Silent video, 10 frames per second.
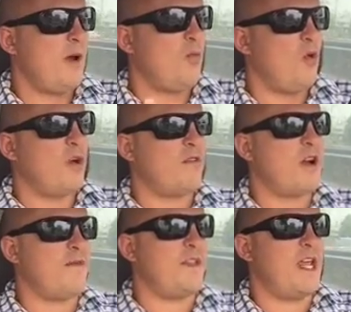walking around
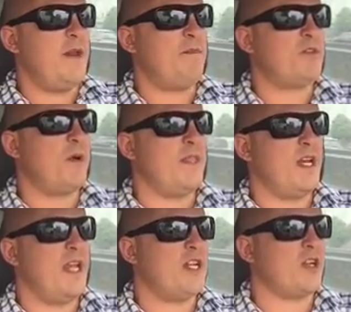with their head between their
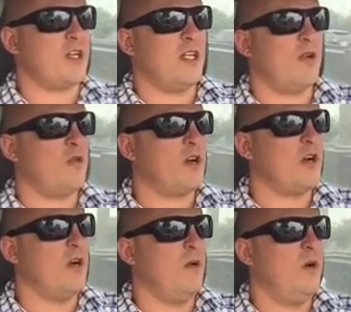legs like a little
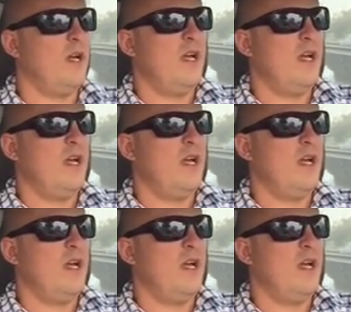girl,